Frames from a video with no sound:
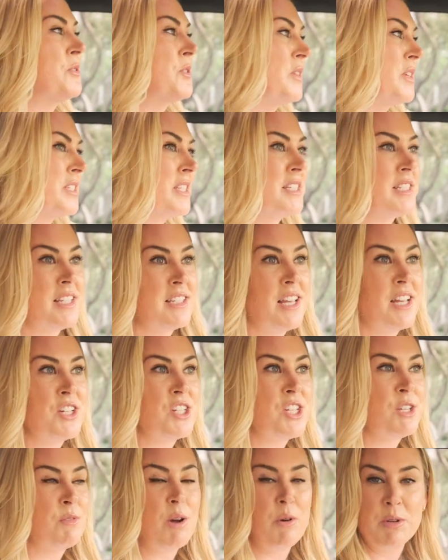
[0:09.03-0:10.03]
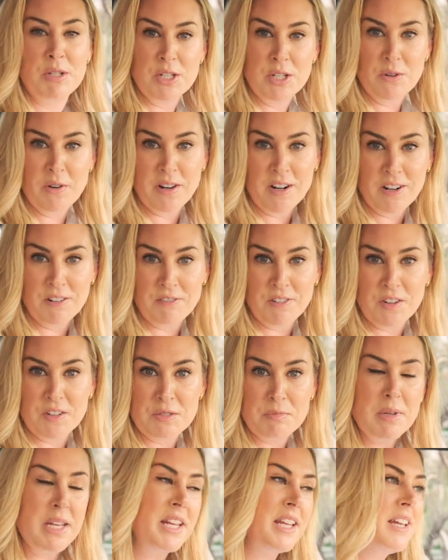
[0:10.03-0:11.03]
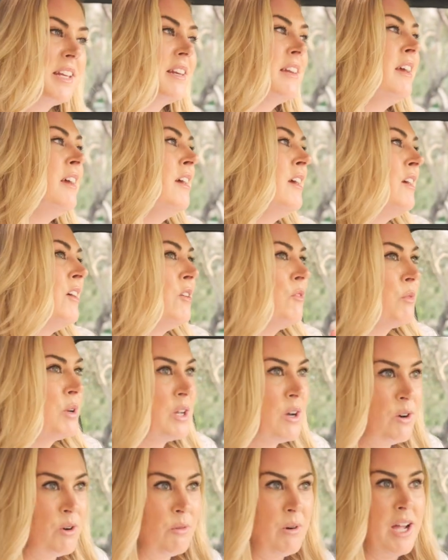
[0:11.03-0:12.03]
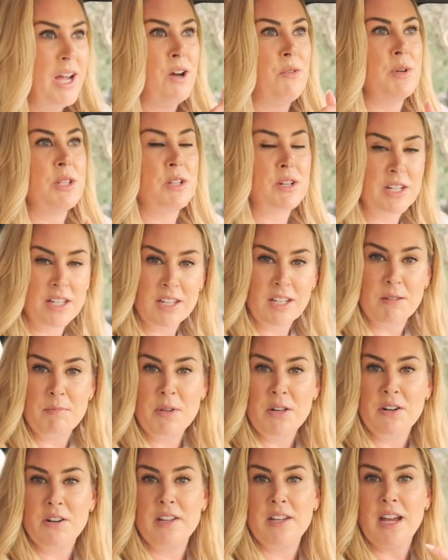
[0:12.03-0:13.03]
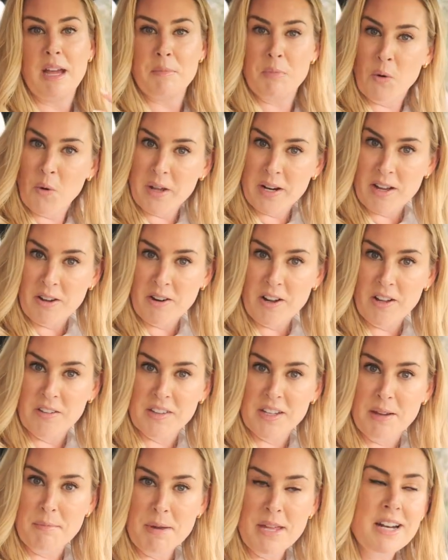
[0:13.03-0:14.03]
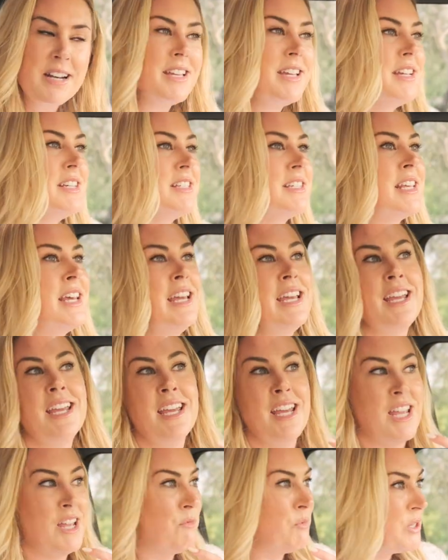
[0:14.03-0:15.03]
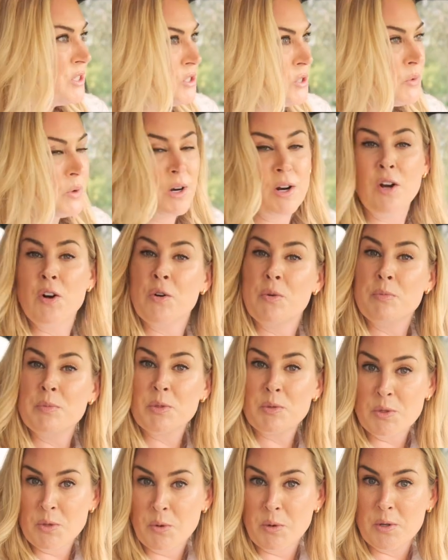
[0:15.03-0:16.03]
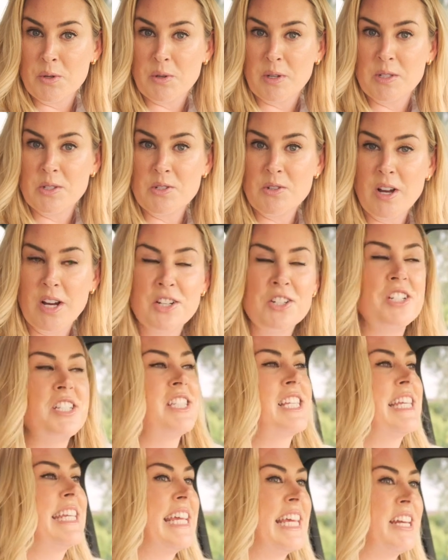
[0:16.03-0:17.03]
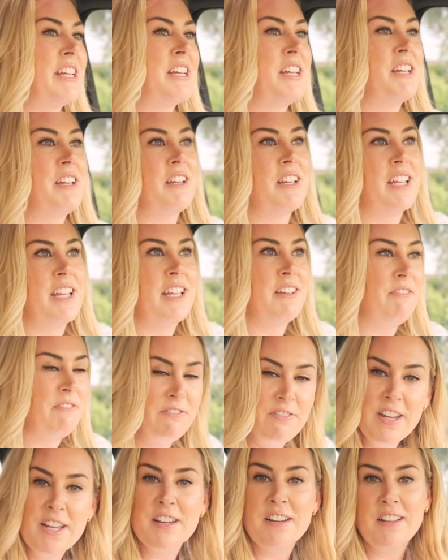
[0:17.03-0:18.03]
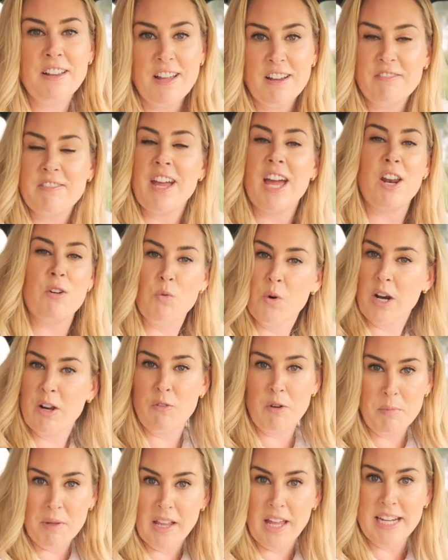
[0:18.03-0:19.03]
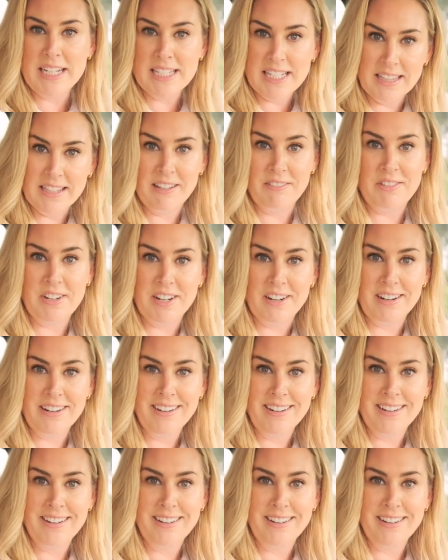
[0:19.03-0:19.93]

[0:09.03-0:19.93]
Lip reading: So this is essentially what we do on our first meeting. We go around, we look at the community, I point out all the amenities, and we tour homes, tour new constructions, and get a feel of kind of what it would be like to live here.